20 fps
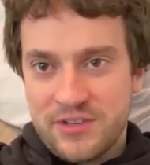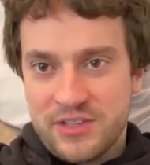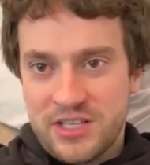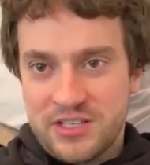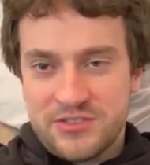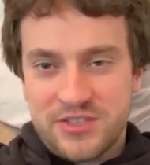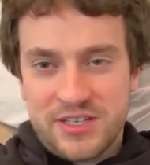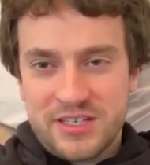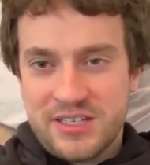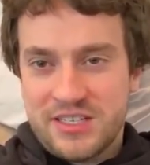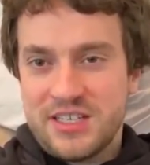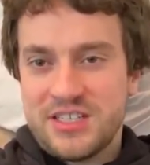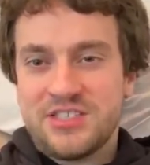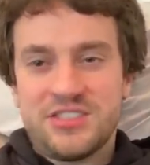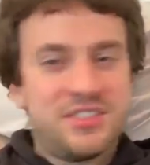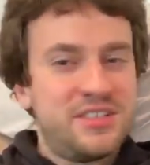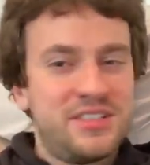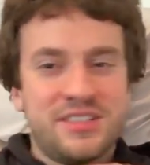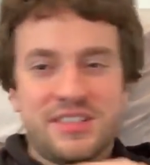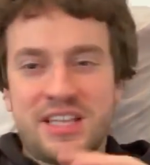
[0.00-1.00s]
light
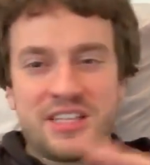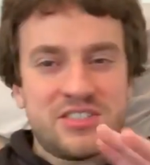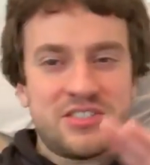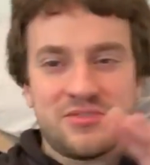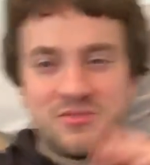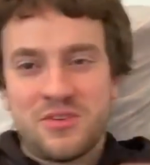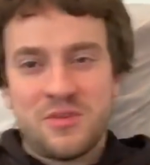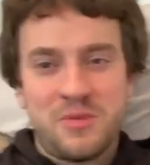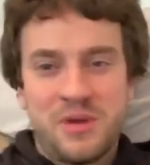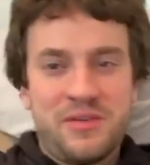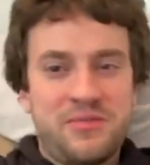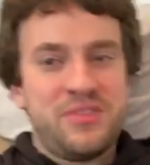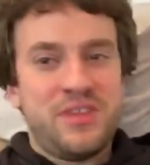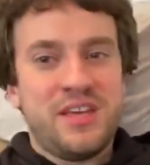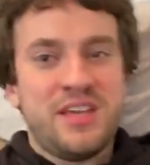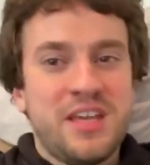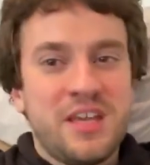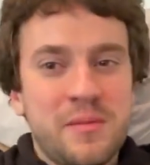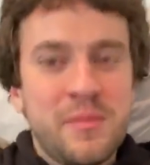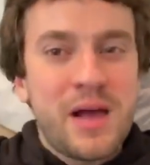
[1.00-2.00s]
recognition? That's the wrong way of
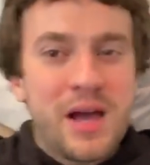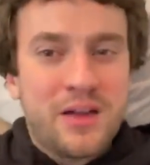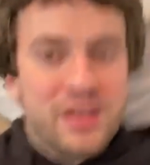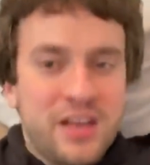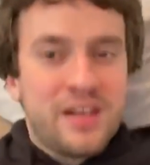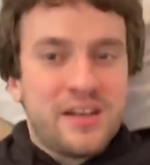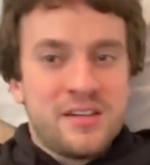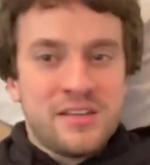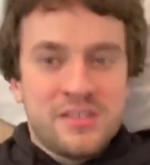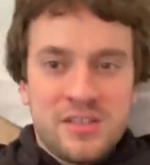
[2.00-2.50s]
thinking about it.